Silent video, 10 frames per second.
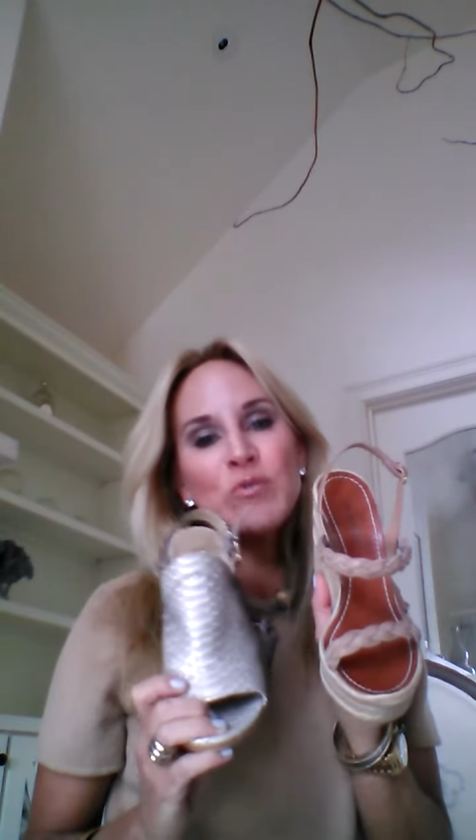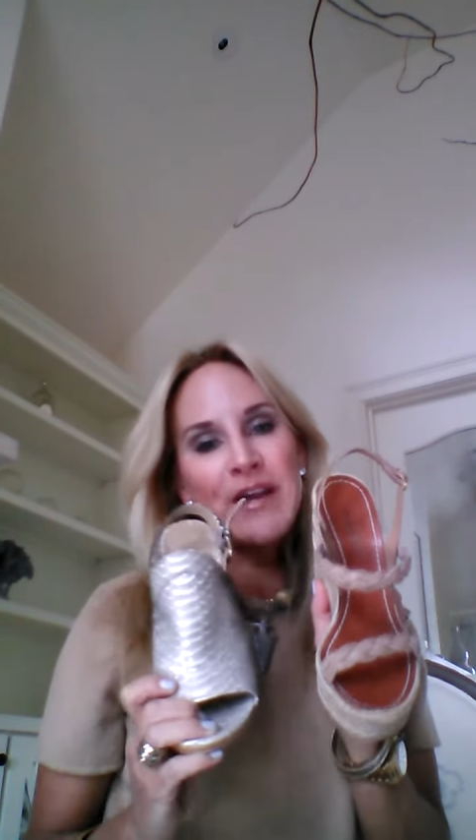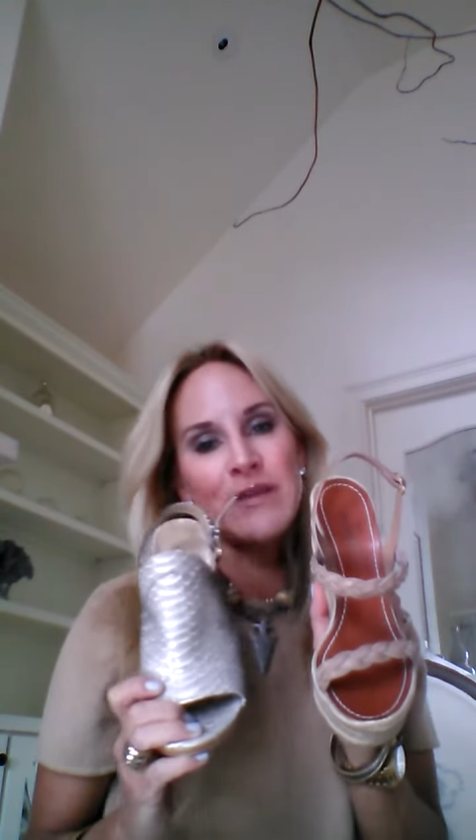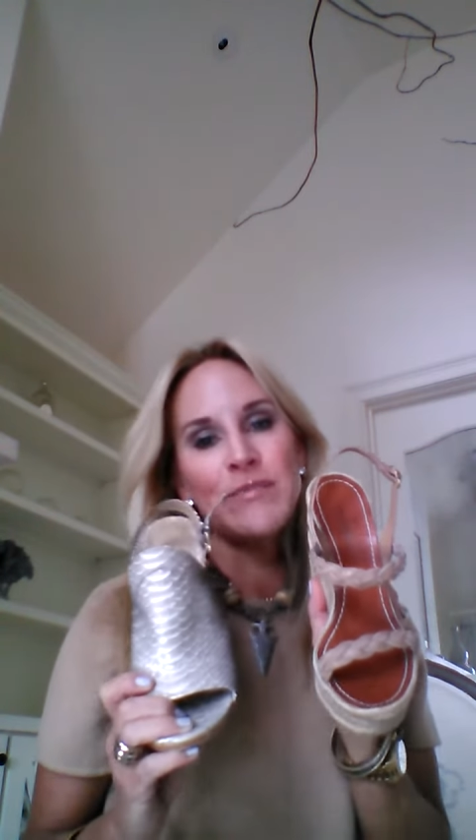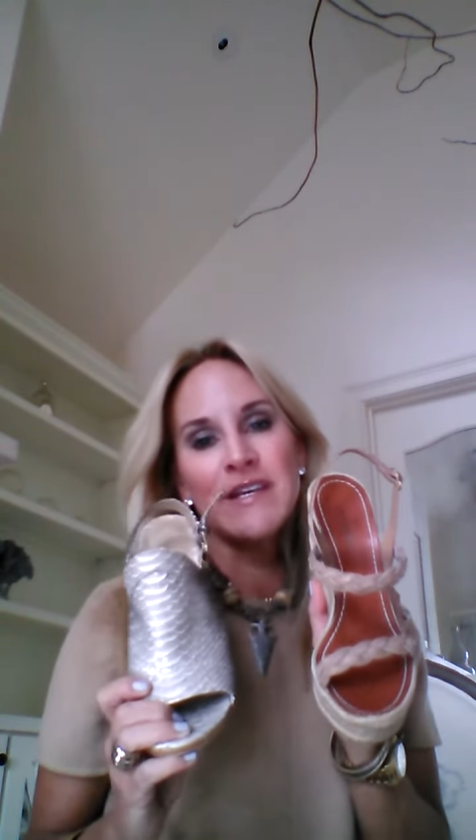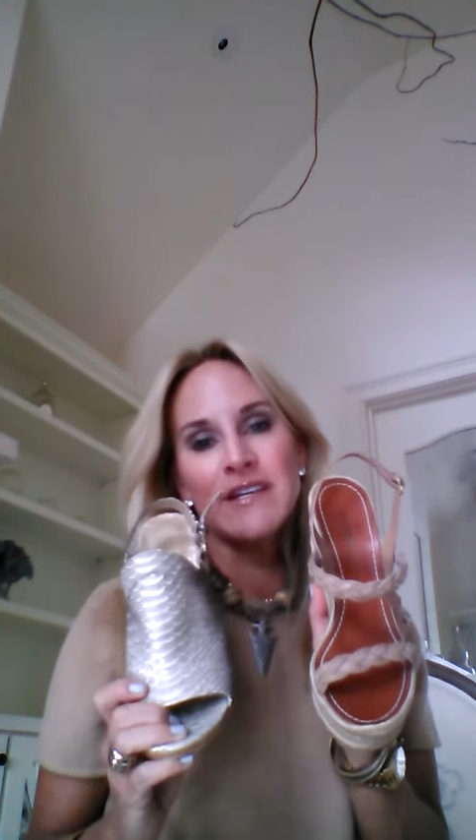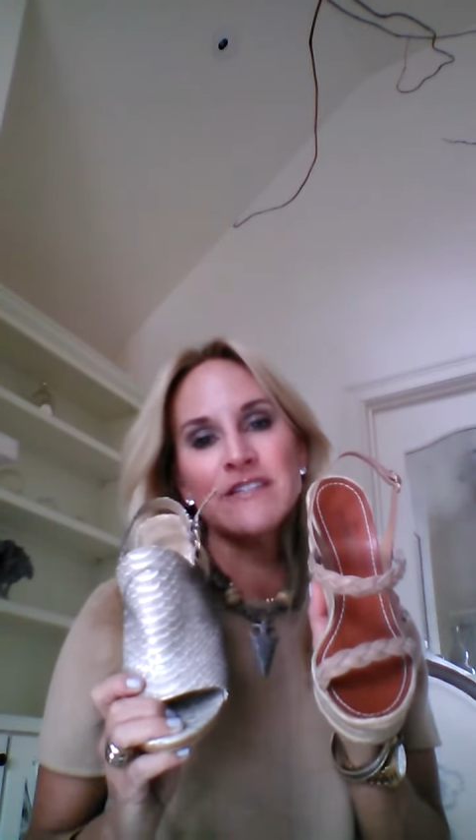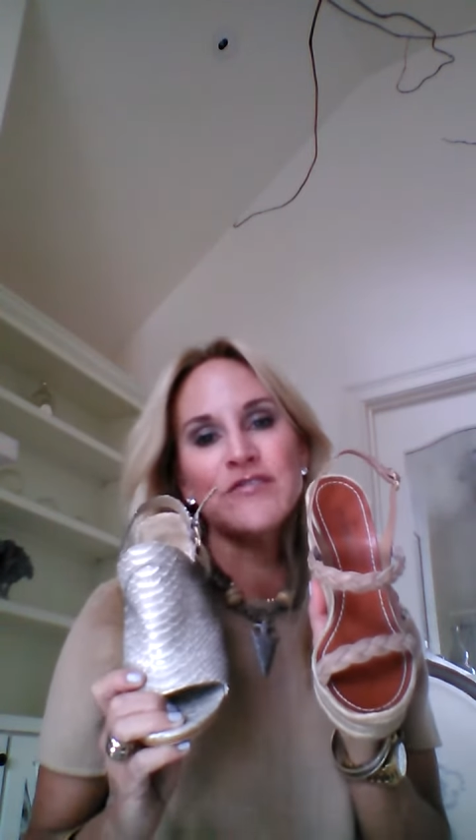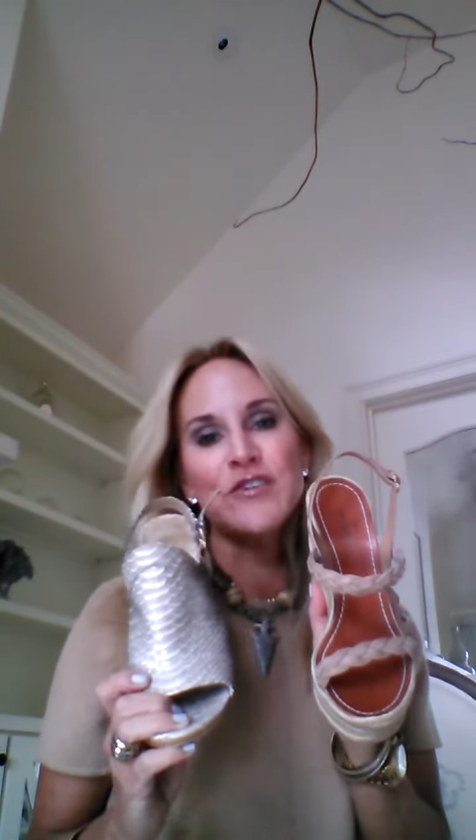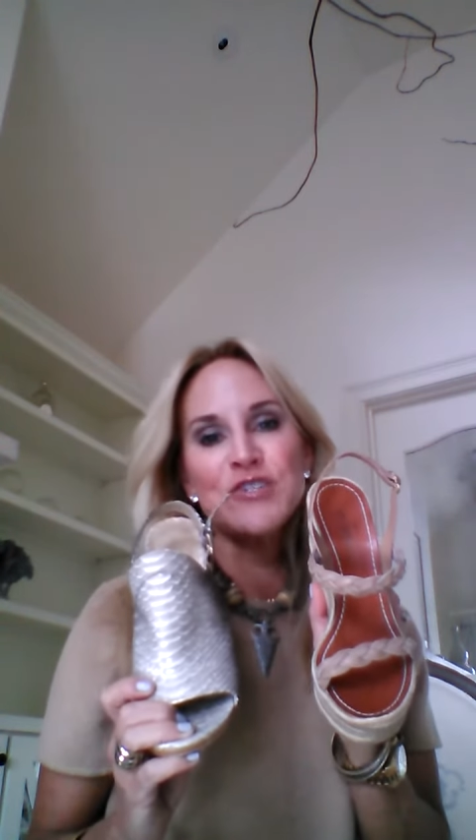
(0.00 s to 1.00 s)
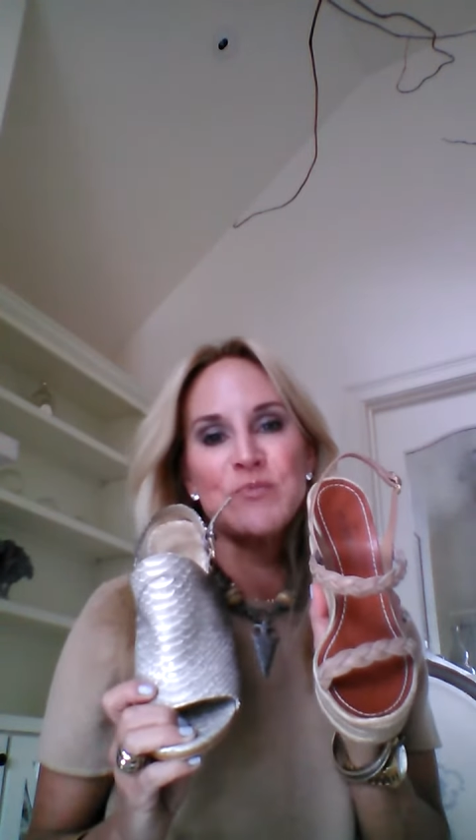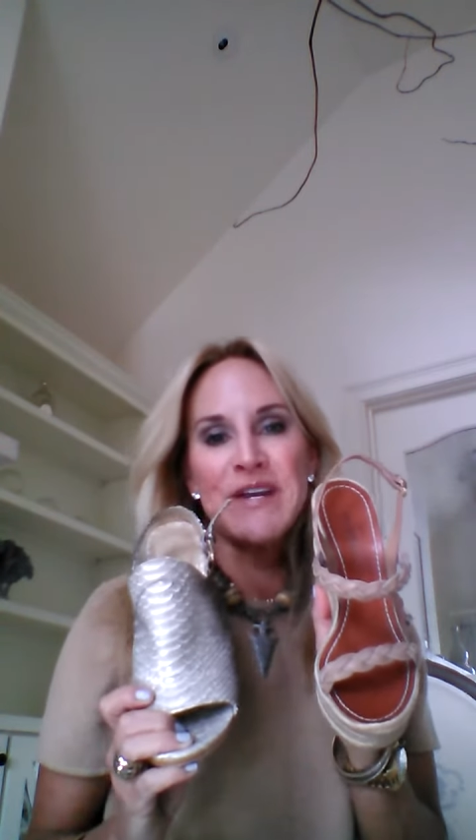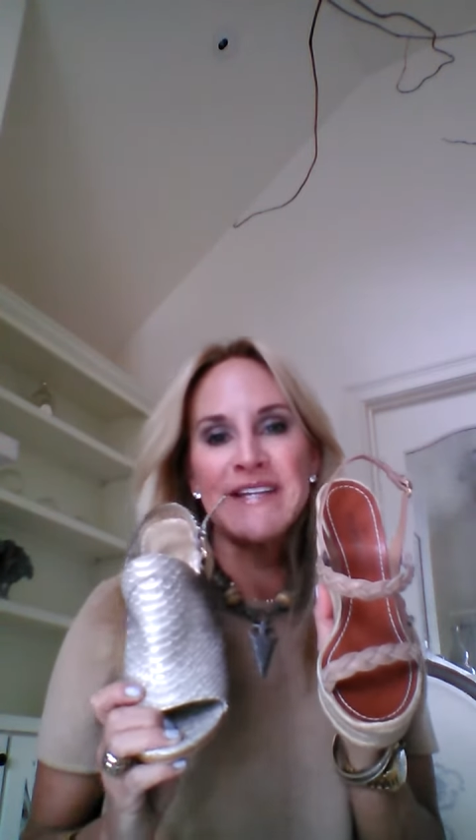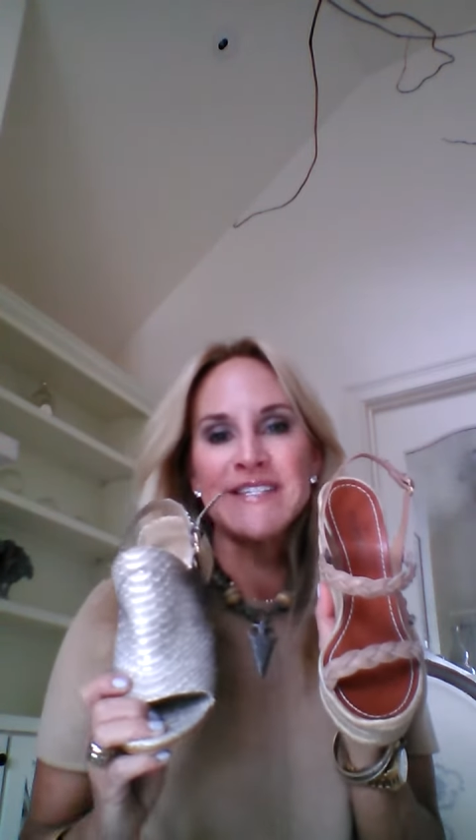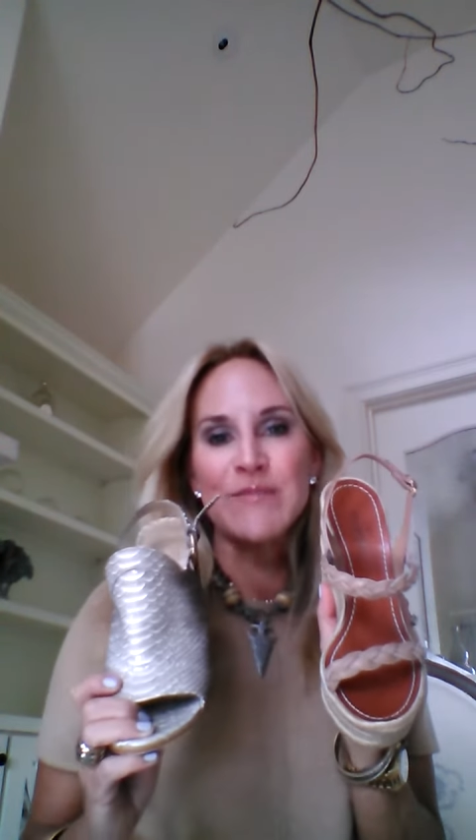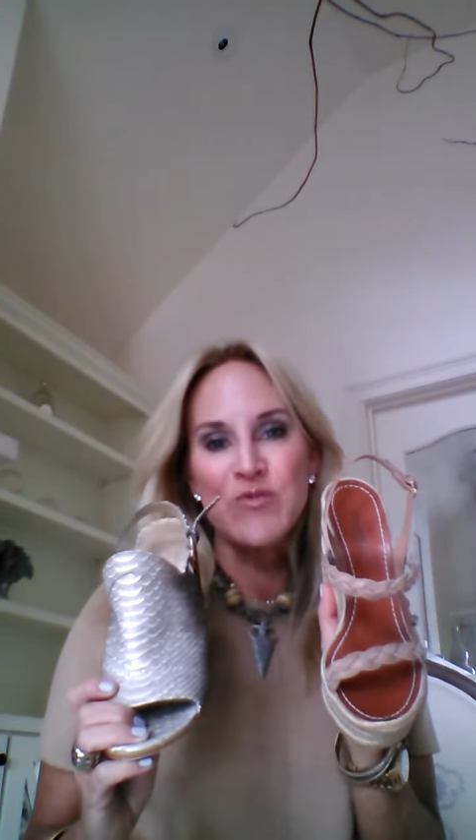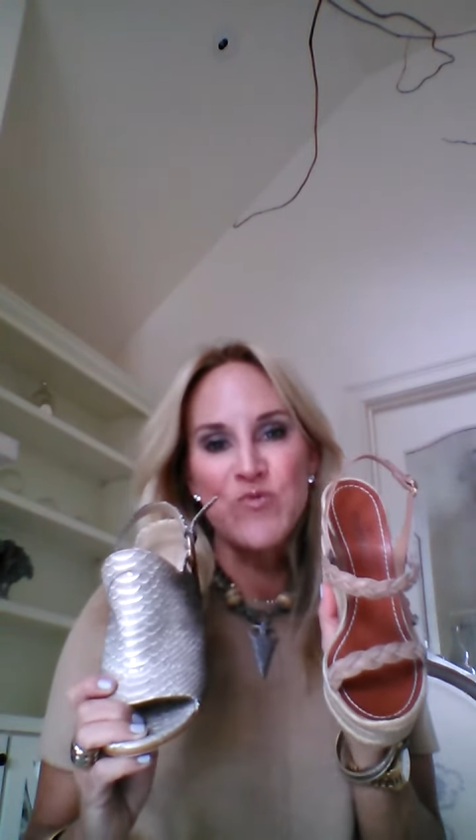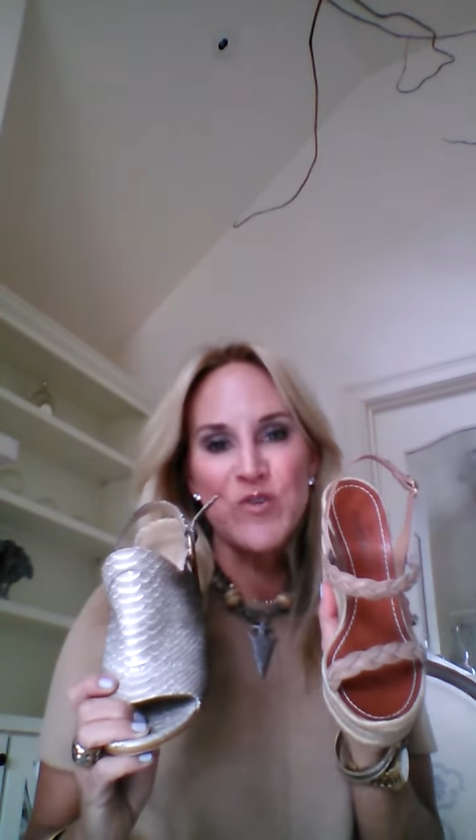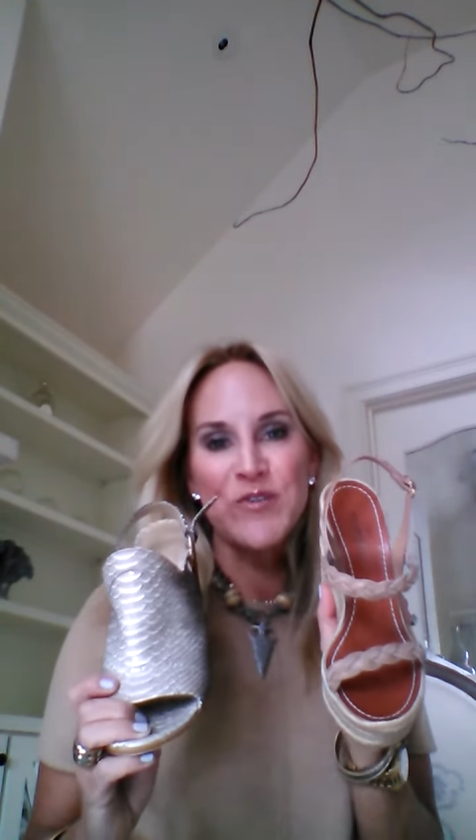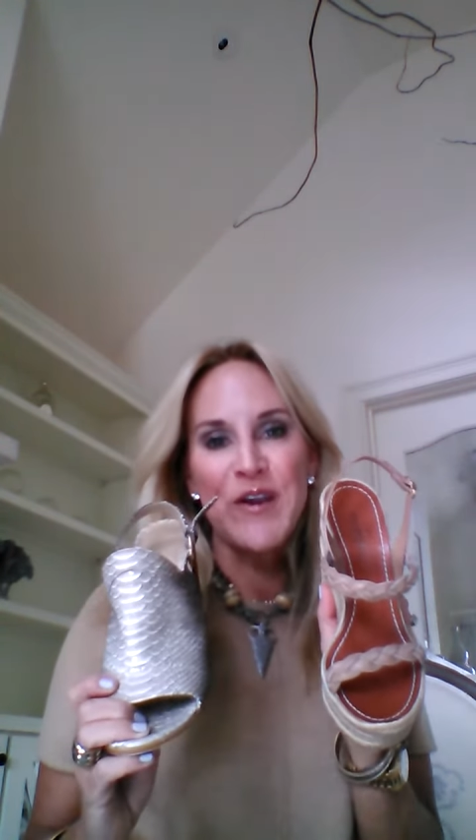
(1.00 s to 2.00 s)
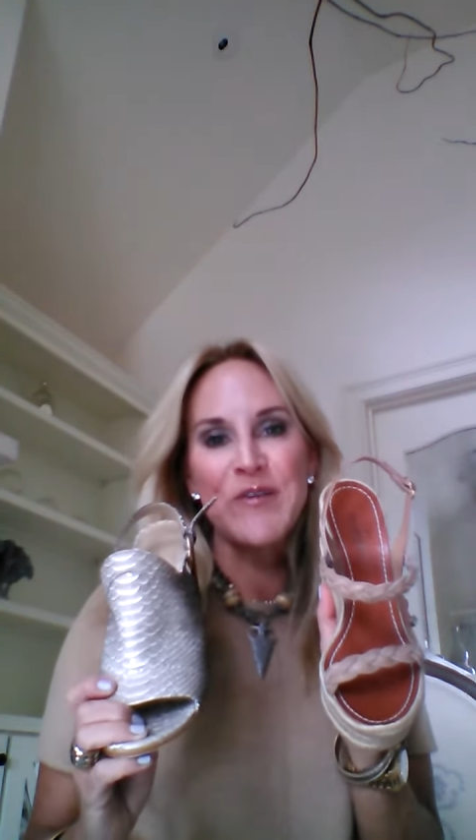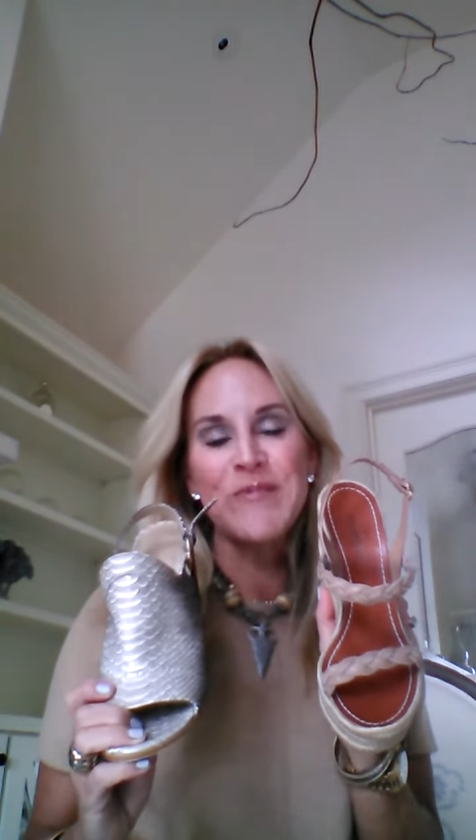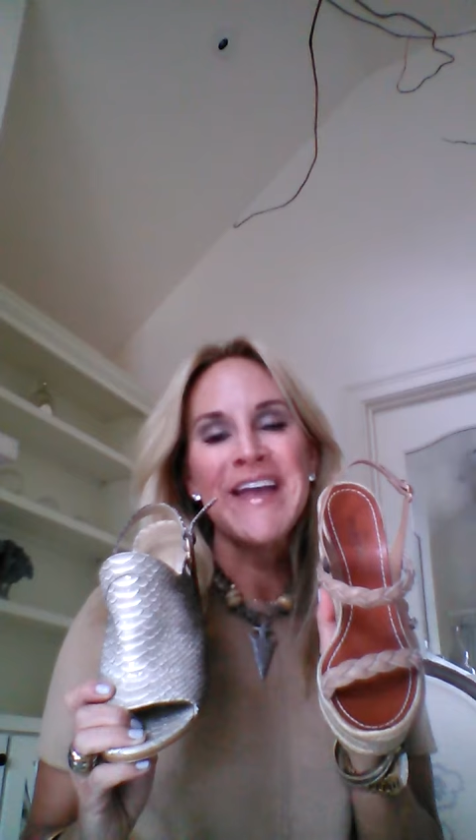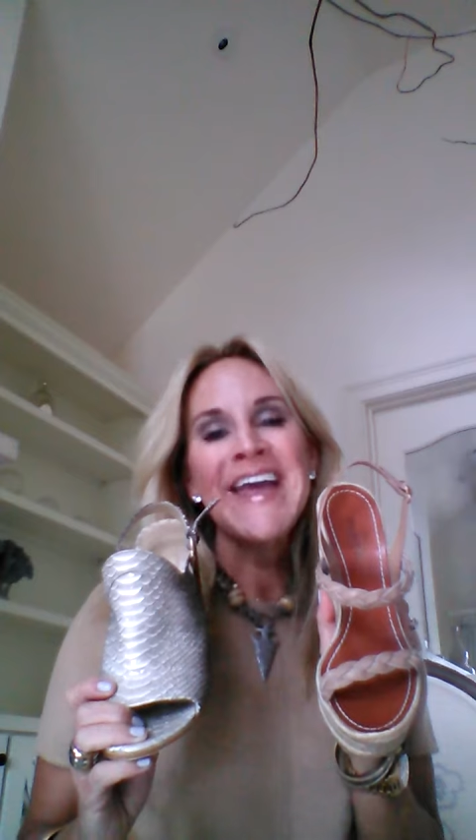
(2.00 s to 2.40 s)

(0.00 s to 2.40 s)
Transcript: great picks for your spring and summer wardrobe.